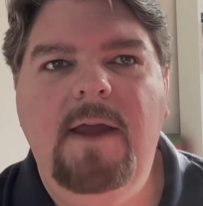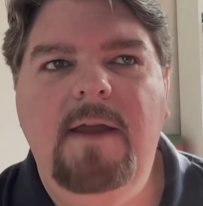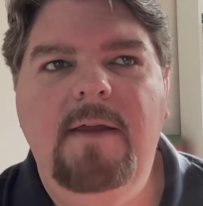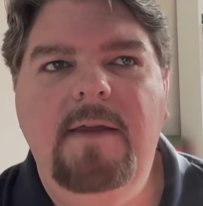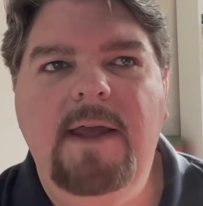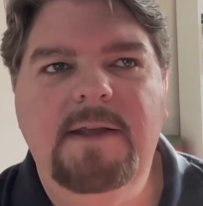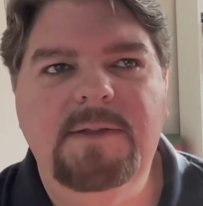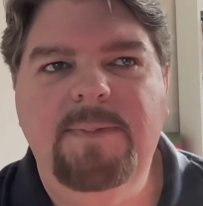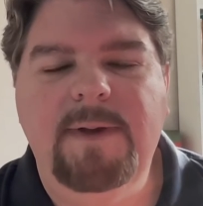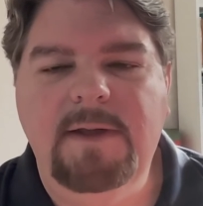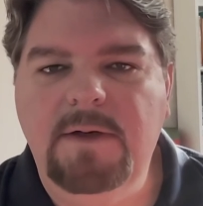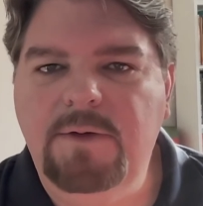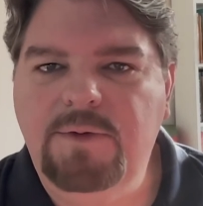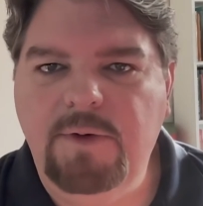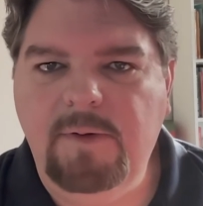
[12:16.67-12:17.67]
as being
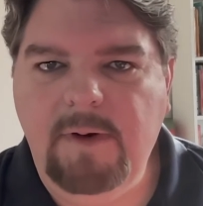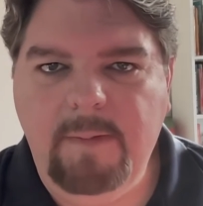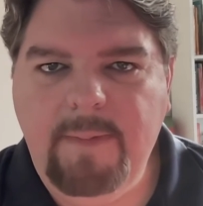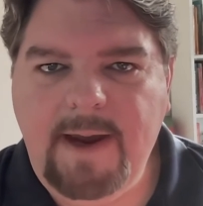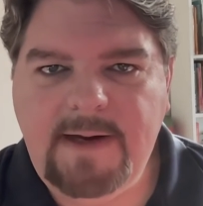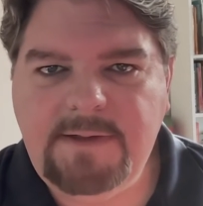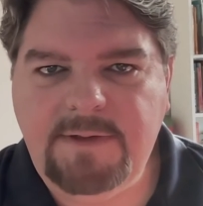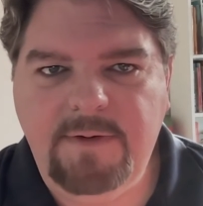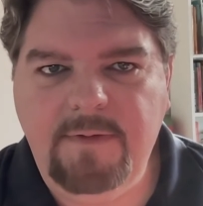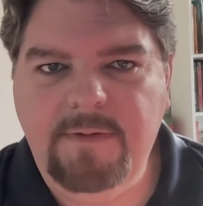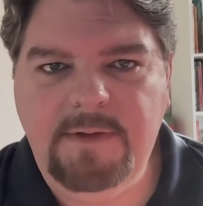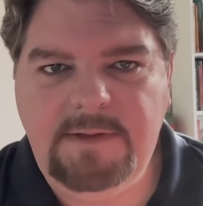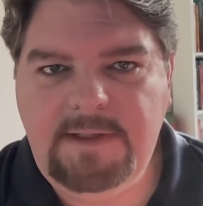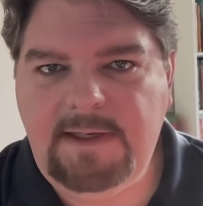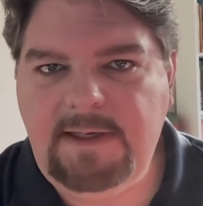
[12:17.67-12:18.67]
a true ambassador of
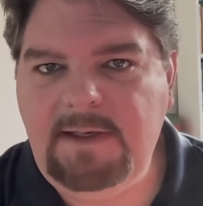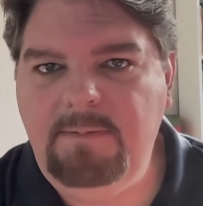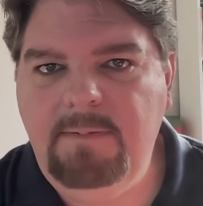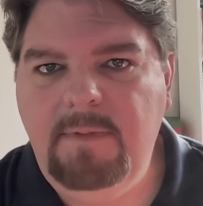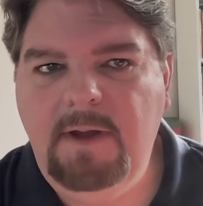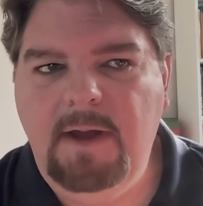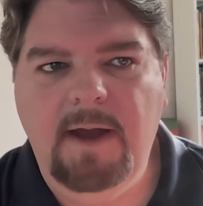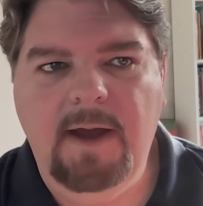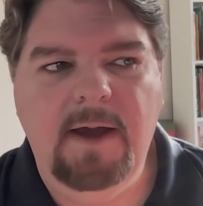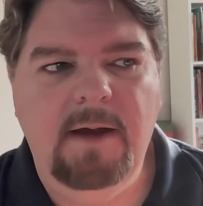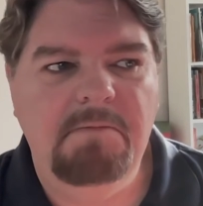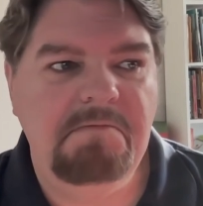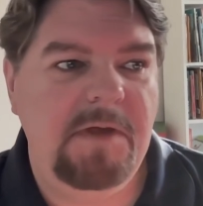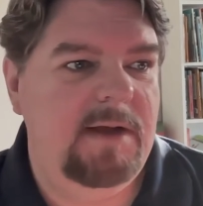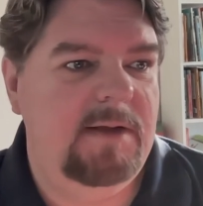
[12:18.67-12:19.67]
the team,
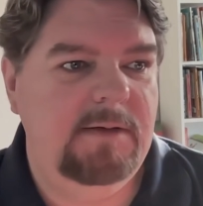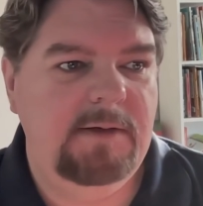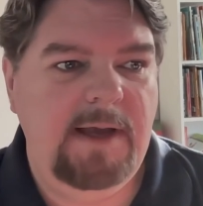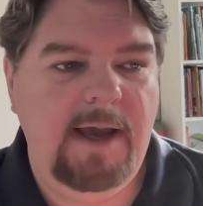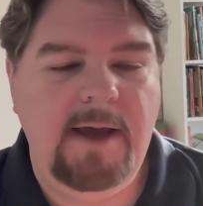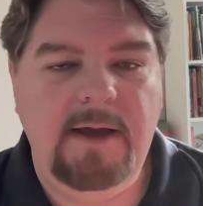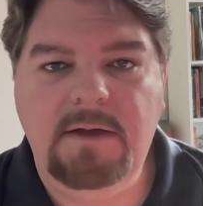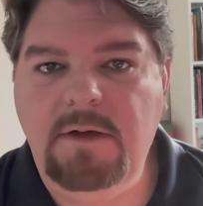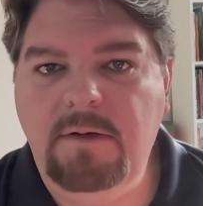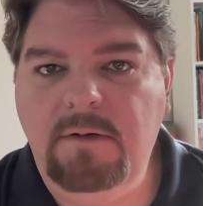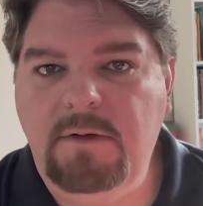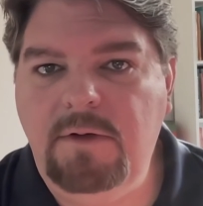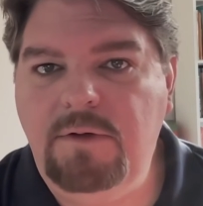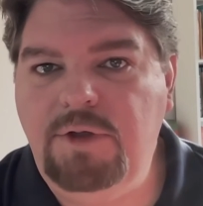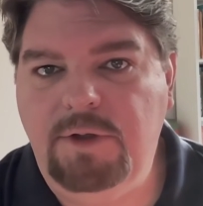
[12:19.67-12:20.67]
then yeah,
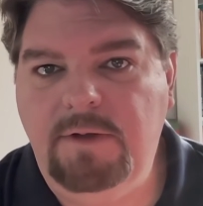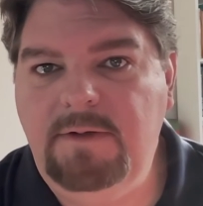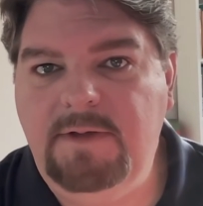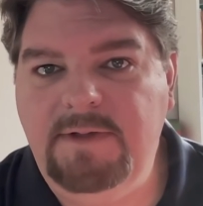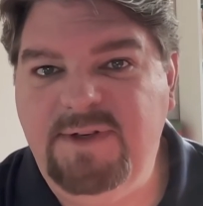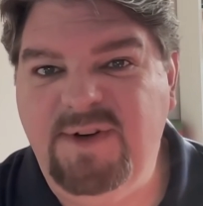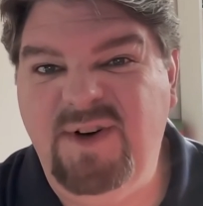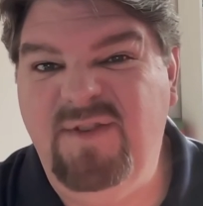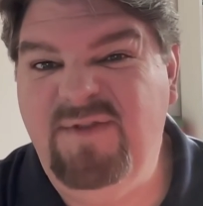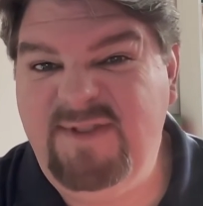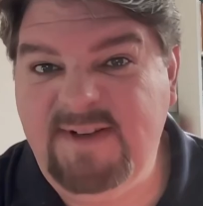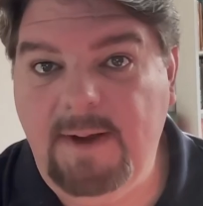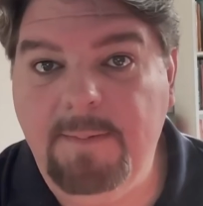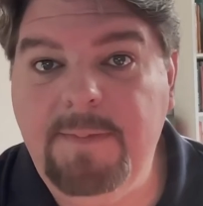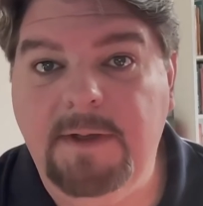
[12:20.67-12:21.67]
you should deserve
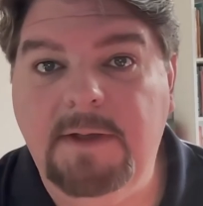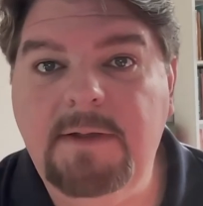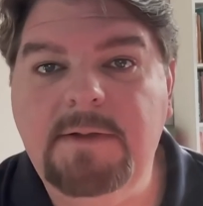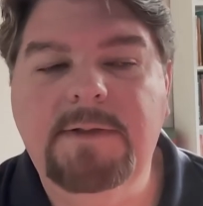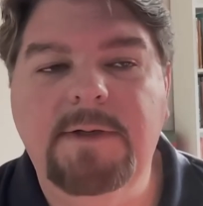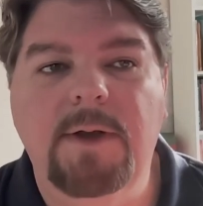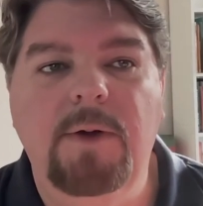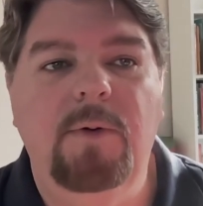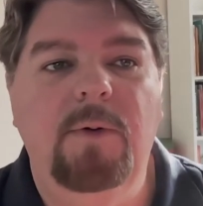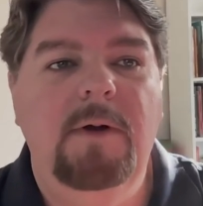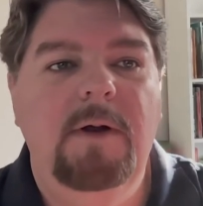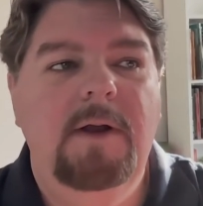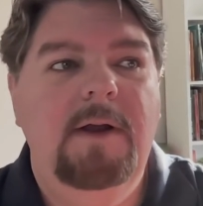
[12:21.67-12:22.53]
something. So,